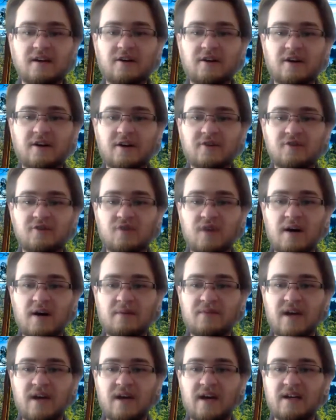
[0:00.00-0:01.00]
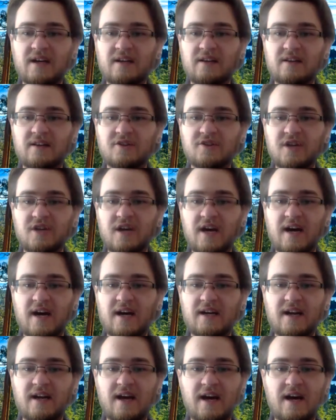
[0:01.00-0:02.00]
ahead and drop that in the
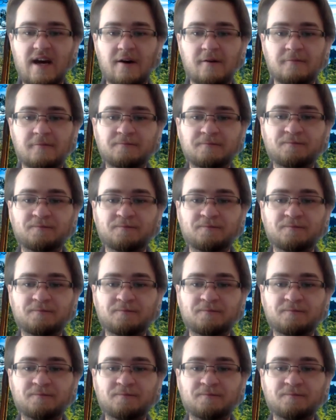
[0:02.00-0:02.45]
chat now.